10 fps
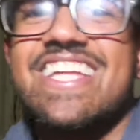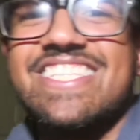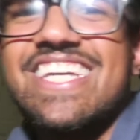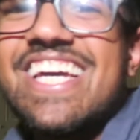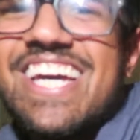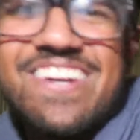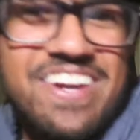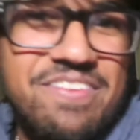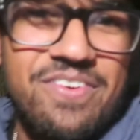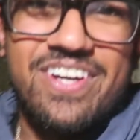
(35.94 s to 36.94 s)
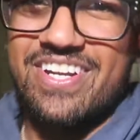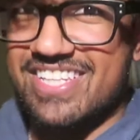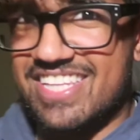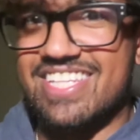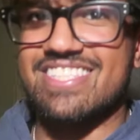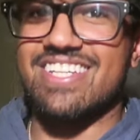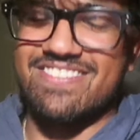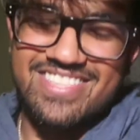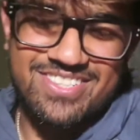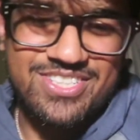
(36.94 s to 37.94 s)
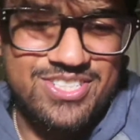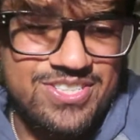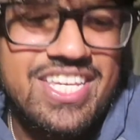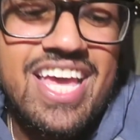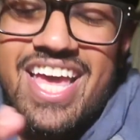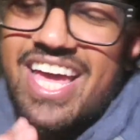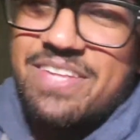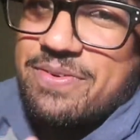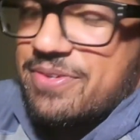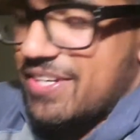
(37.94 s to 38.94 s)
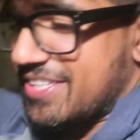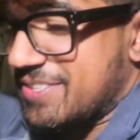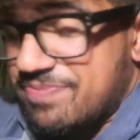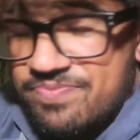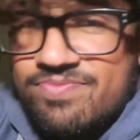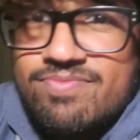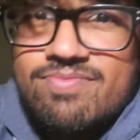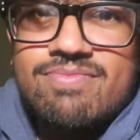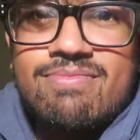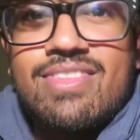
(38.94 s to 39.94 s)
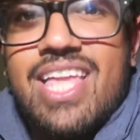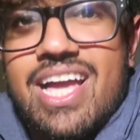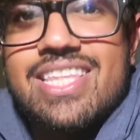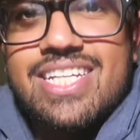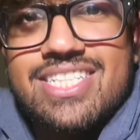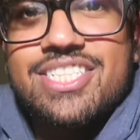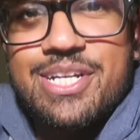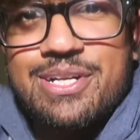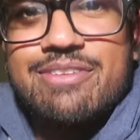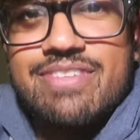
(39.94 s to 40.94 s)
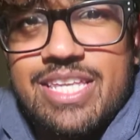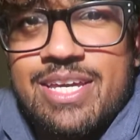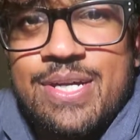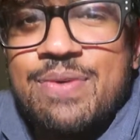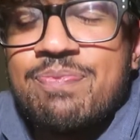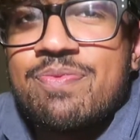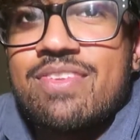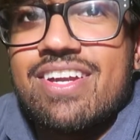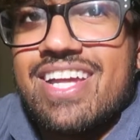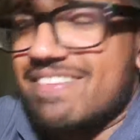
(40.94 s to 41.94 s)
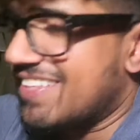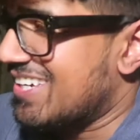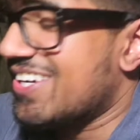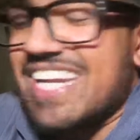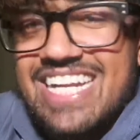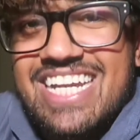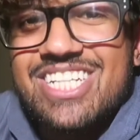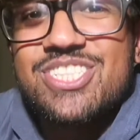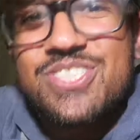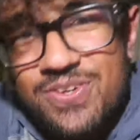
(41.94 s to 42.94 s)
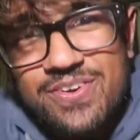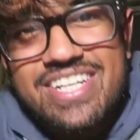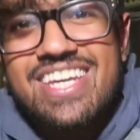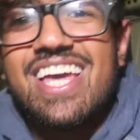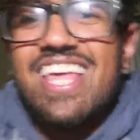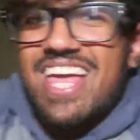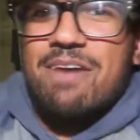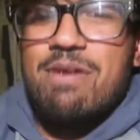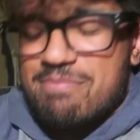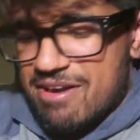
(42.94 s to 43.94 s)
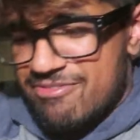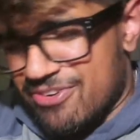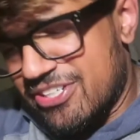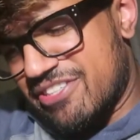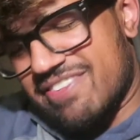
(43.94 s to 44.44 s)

that's it. Raymond Walker, and then this is obviously Chris Jones. Anyway, regardless. I'd like to share a video, or not a video, and a story about my first